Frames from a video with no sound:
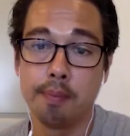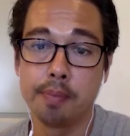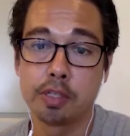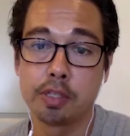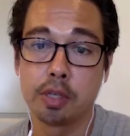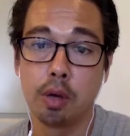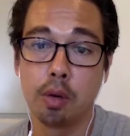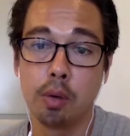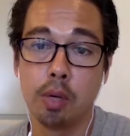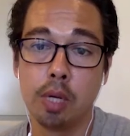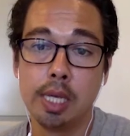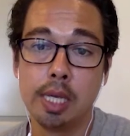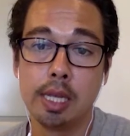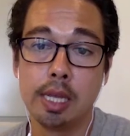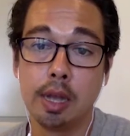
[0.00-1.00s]
So,
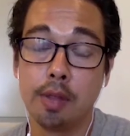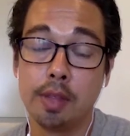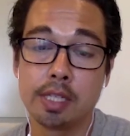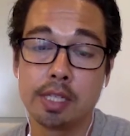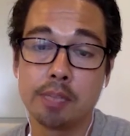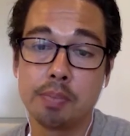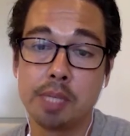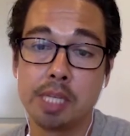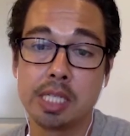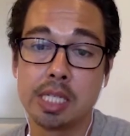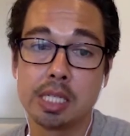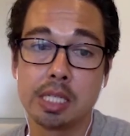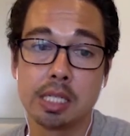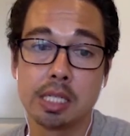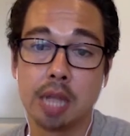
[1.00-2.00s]
this
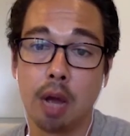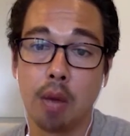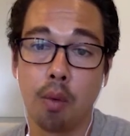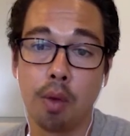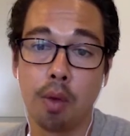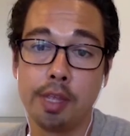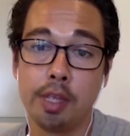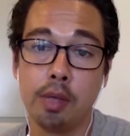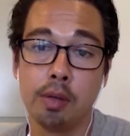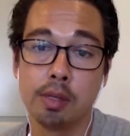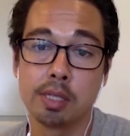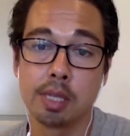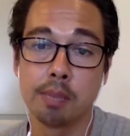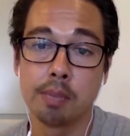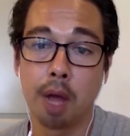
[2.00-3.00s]
business is not one that you can
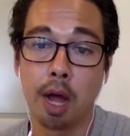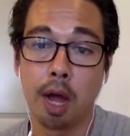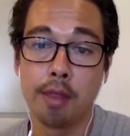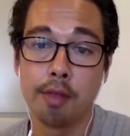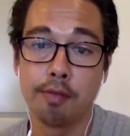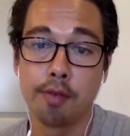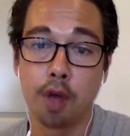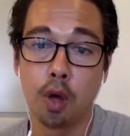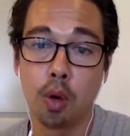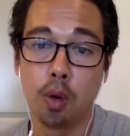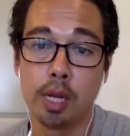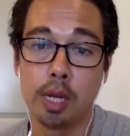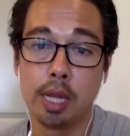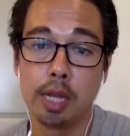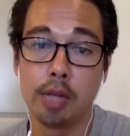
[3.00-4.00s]
sit behind the phone
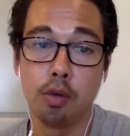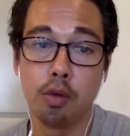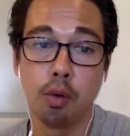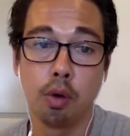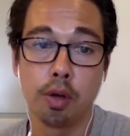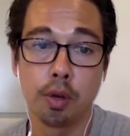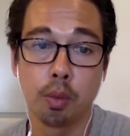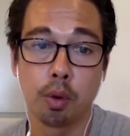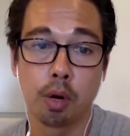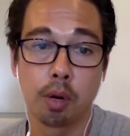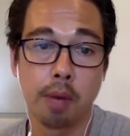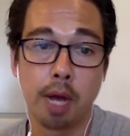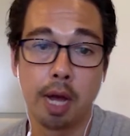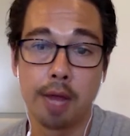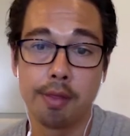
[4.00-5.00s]
and do all your work
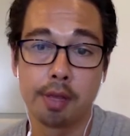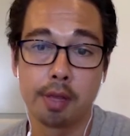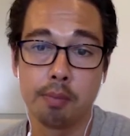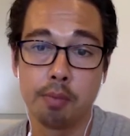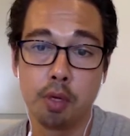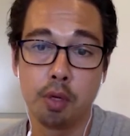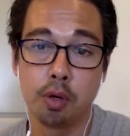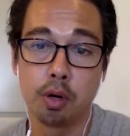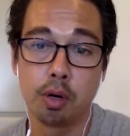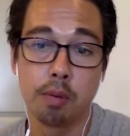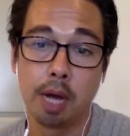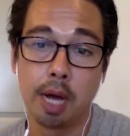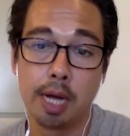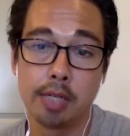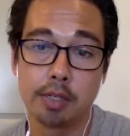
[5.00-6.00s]
behind the computer and
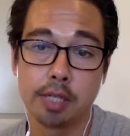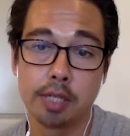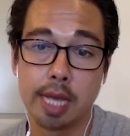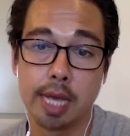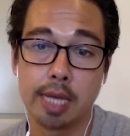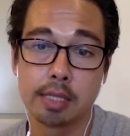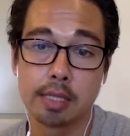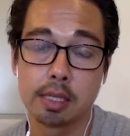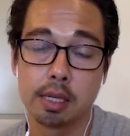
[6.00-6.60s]
behind your desk.